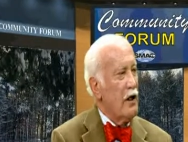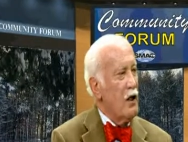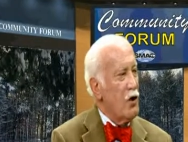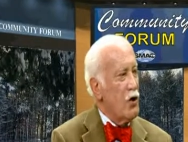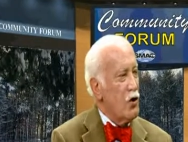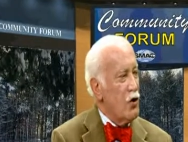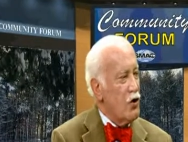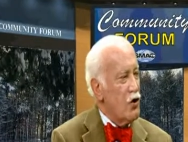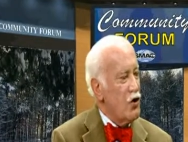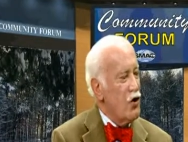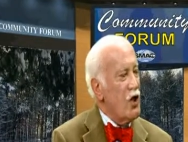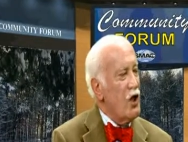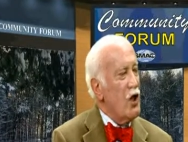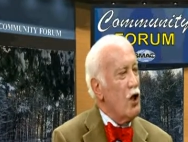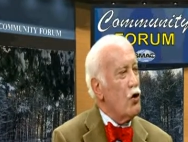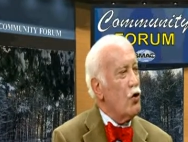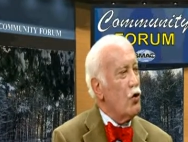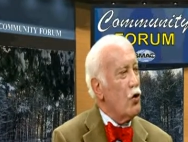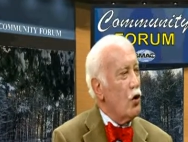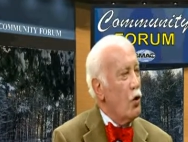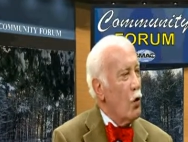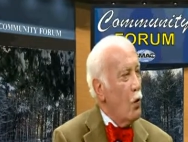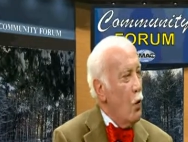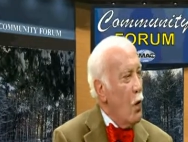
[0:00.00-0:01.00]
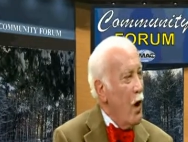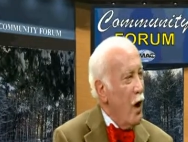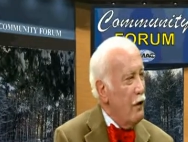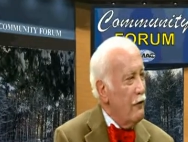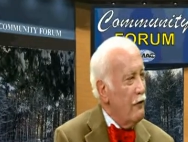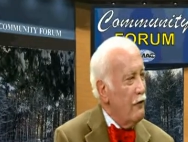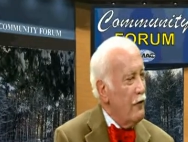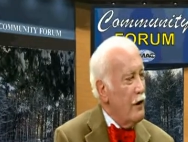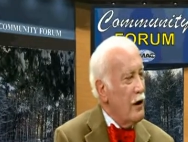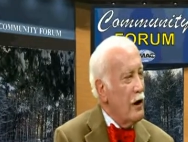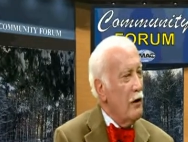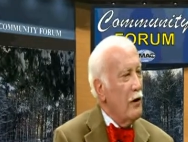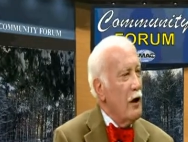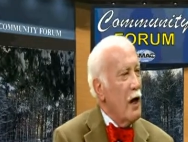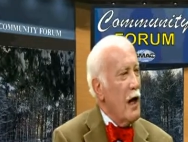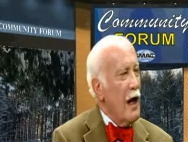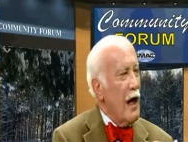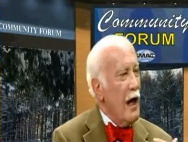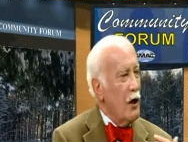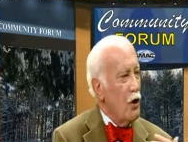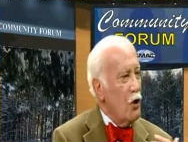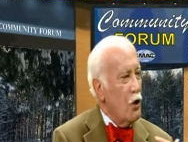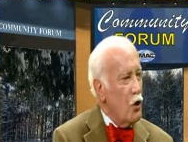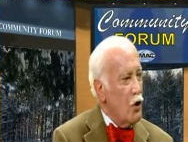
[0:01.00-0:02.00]
to see to the welfare
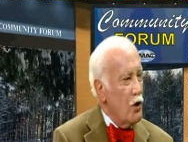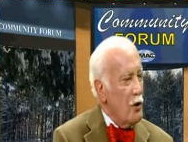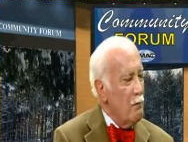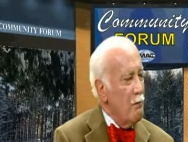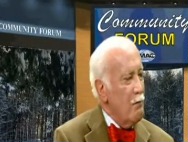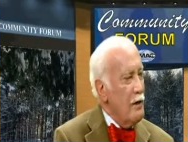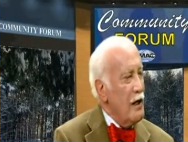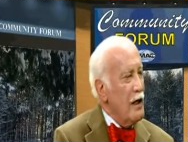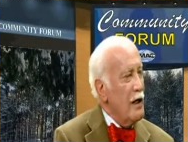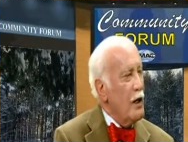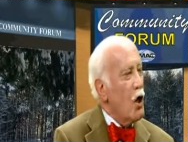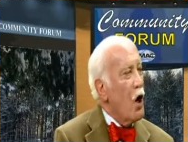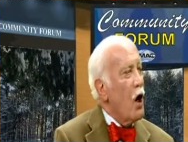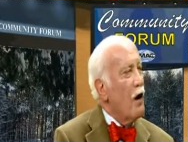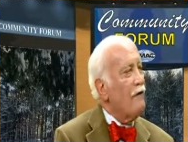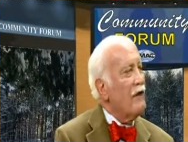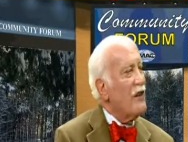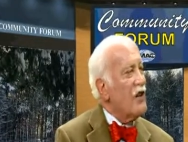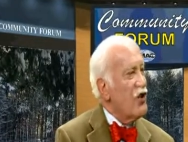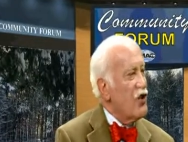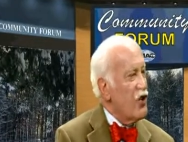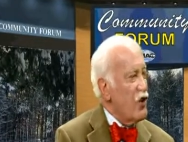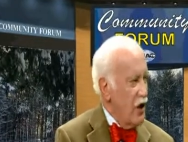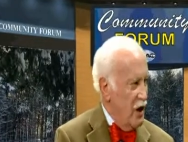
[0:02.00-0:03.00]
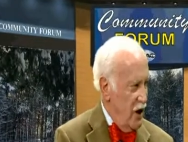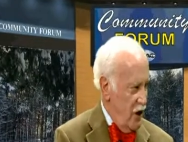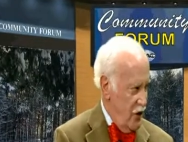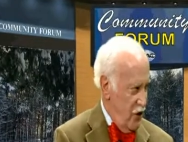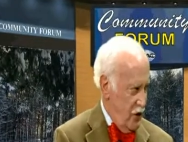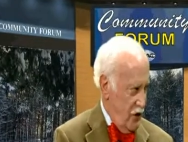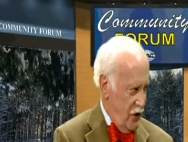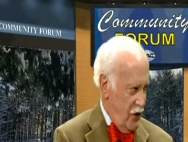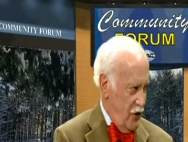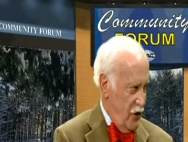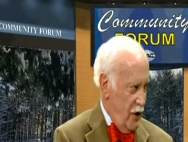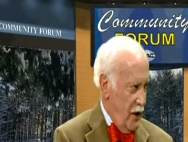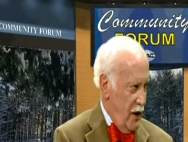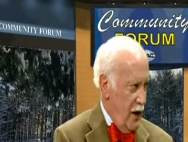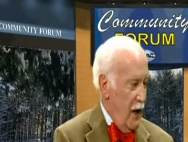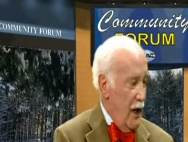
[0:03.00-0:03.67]
and good being of its citizens.